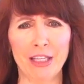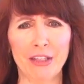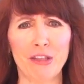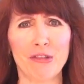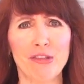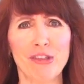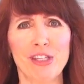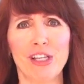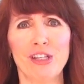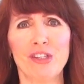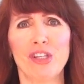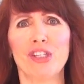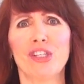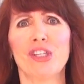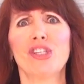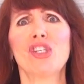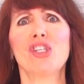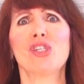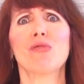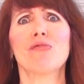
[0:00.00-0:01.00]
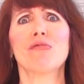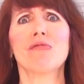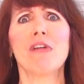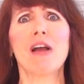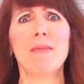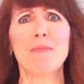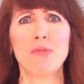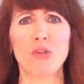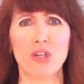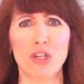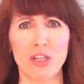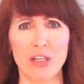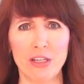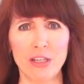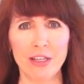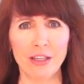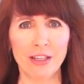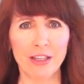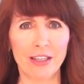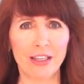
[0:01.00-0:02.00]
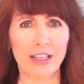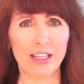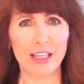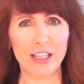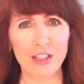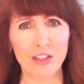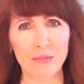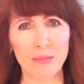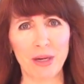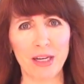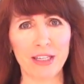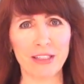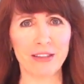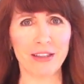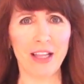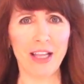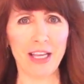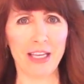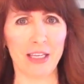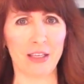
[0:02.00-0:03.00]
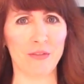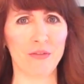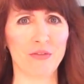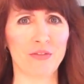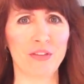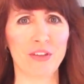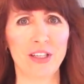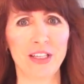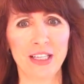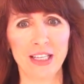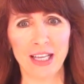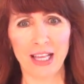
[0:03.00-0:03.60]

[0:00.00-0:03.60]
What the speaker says: There's such a disruption in my life.